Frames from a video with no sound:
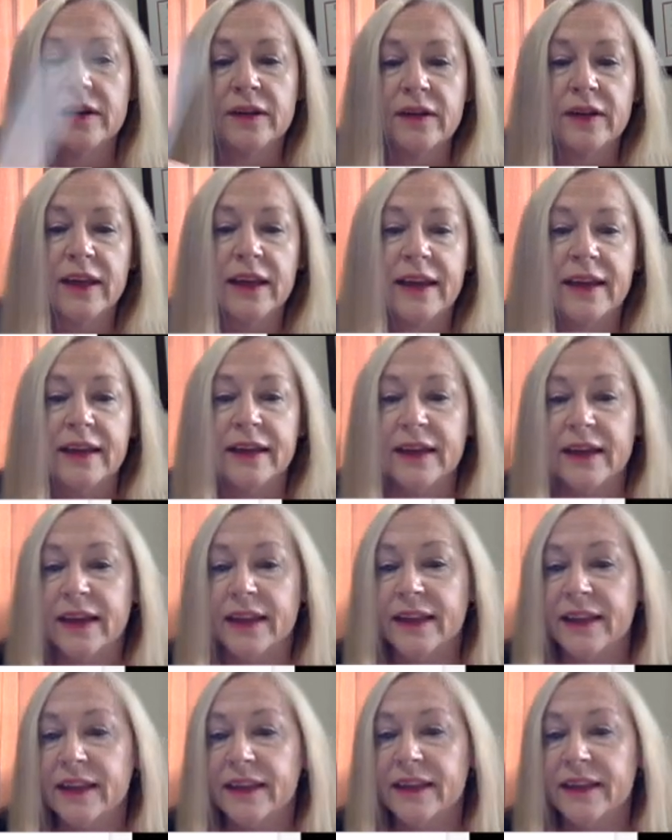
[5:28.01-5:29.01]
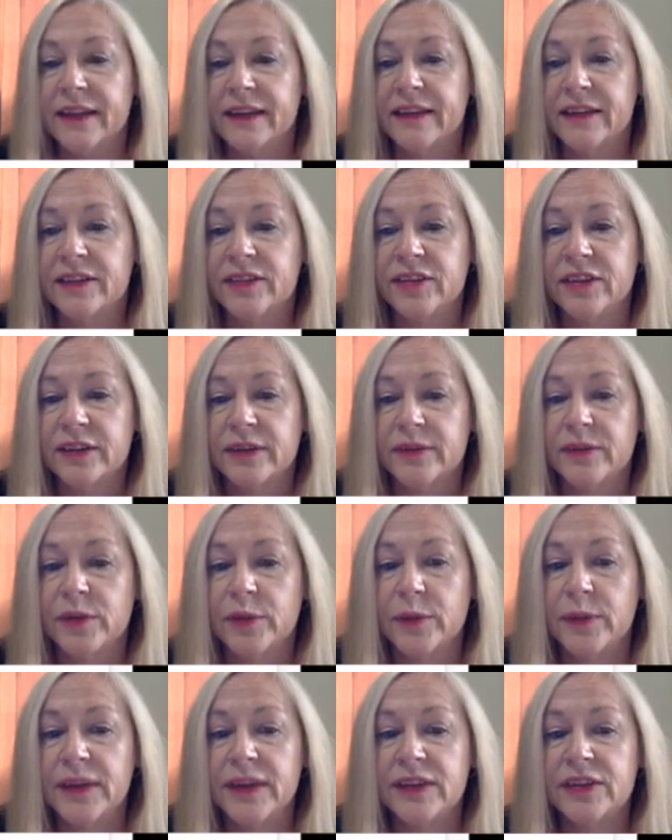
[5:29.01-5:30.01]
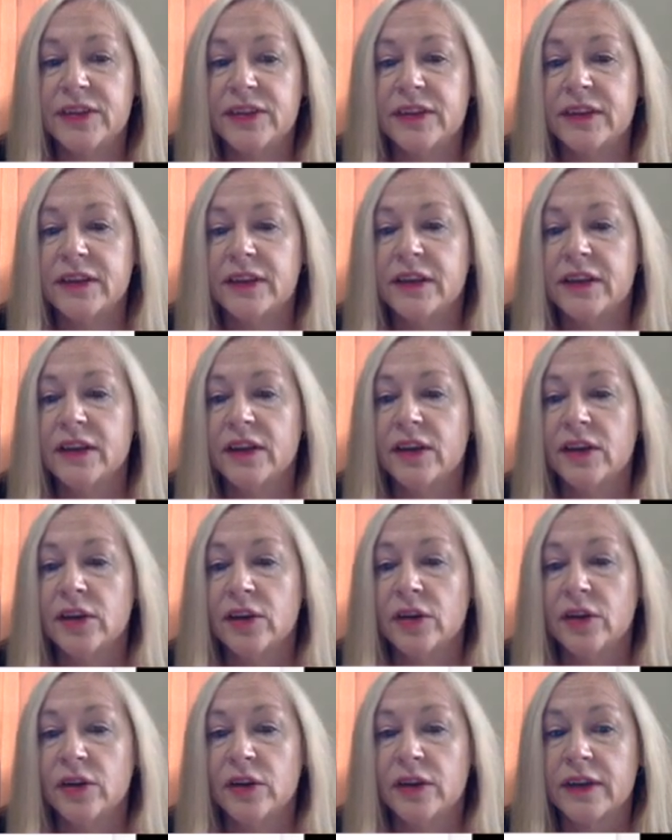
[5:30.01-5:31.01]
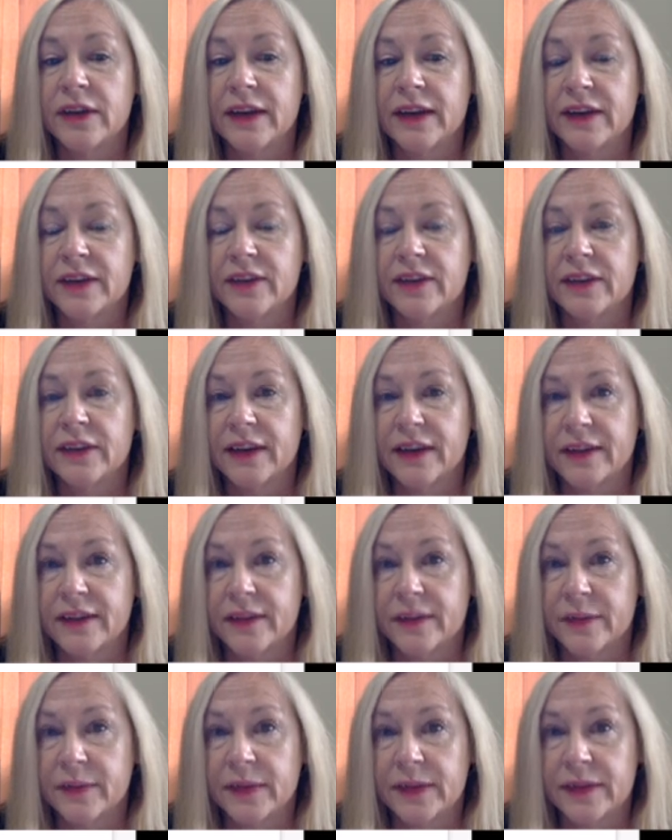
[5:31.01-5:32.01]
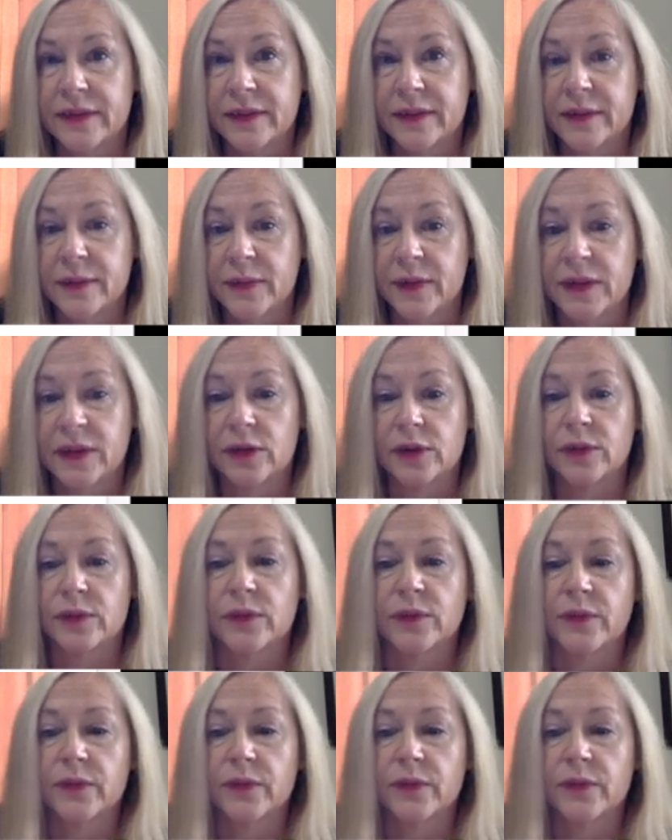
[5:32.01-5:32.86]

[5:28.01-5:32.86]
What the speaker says: okay, and then the additional information, you can actually estimate sigma u,